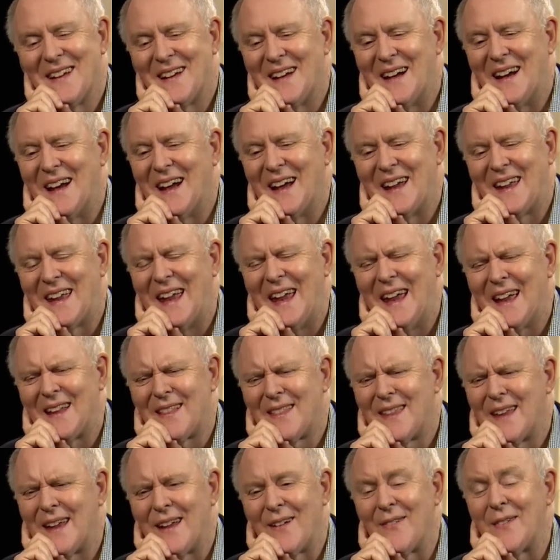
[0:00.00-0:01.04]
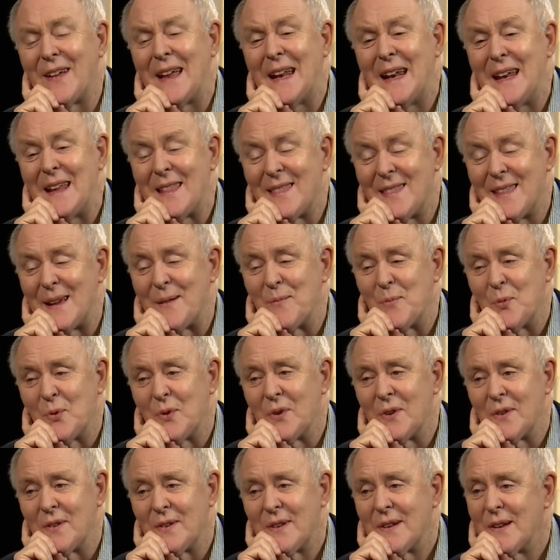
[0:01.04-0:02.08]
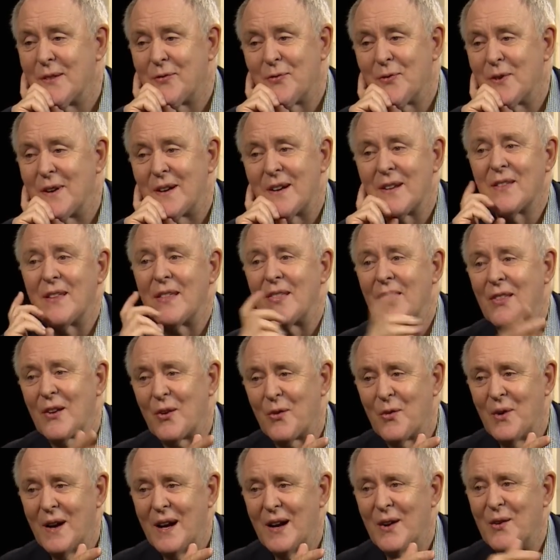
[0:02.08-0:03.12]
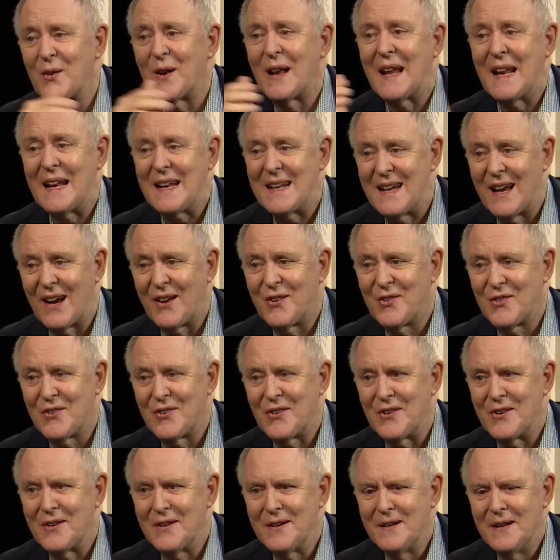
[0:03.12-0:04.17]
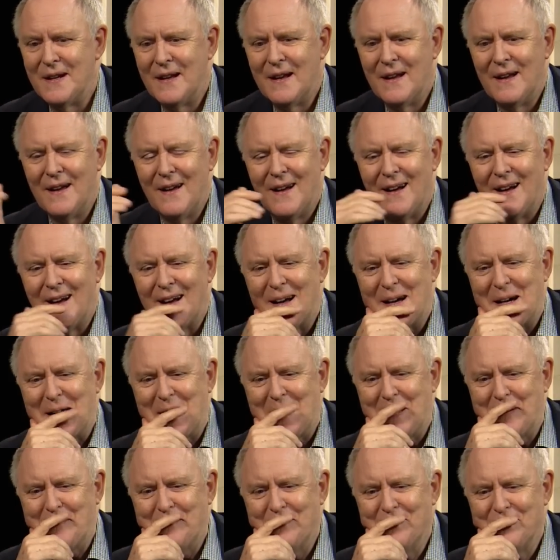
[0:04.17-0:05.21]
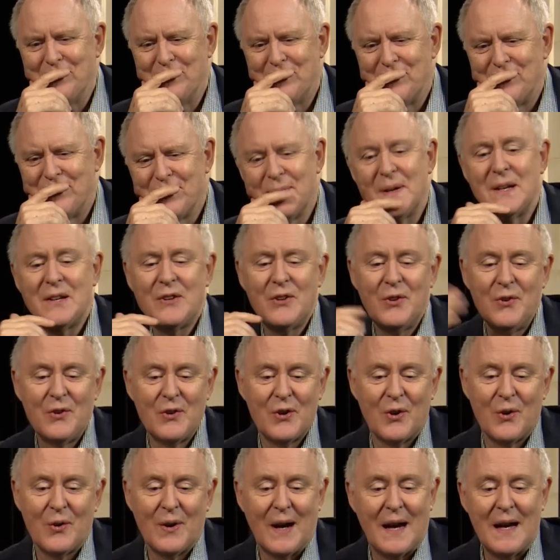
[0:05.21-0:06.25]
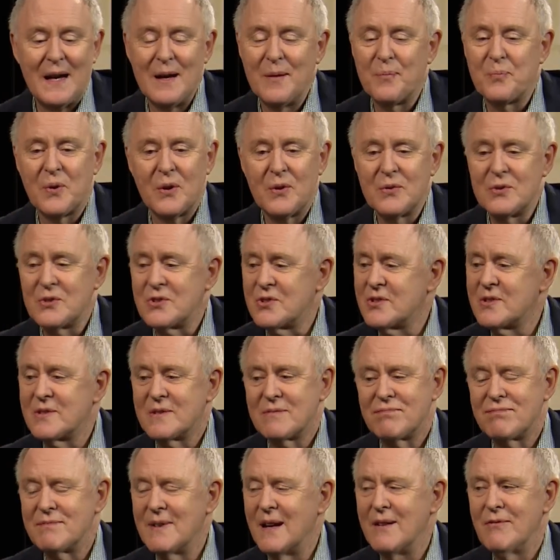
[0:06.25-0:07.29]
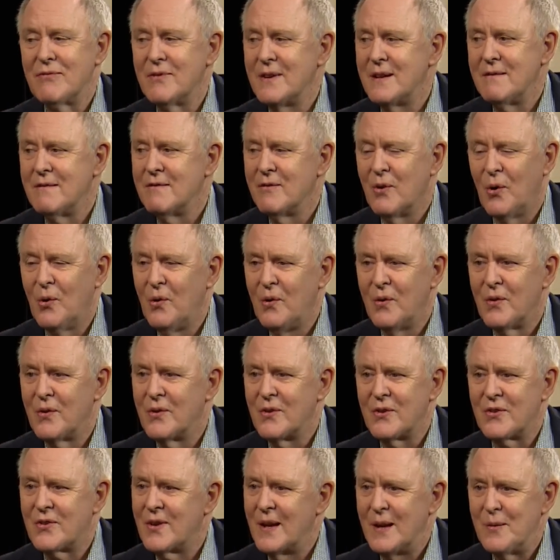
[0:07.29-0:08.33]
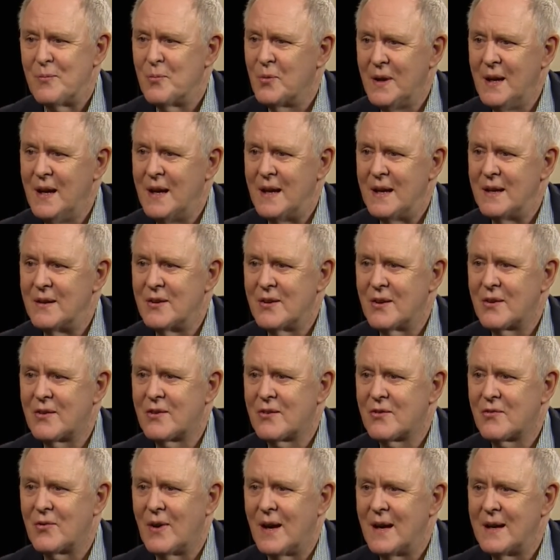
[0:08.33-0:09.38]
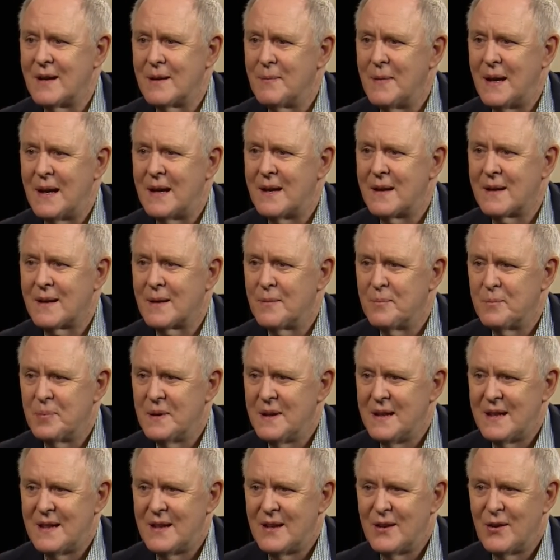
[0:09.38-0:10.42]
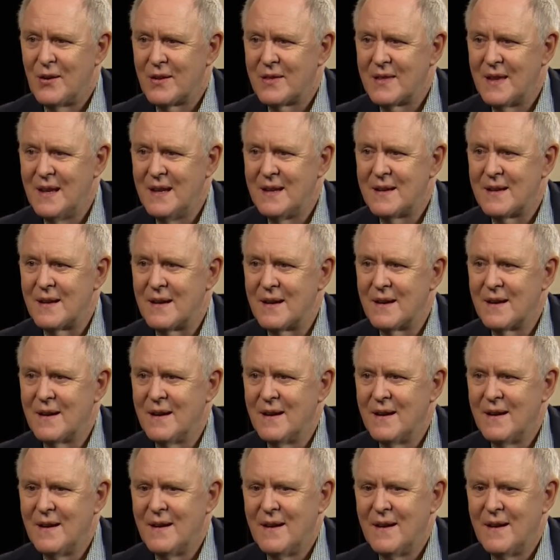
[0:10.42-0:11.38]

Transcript: I can't think of anything more different than The Crown and Dexter. But, you know, I approach every role the same way, just try to make it completely authentic.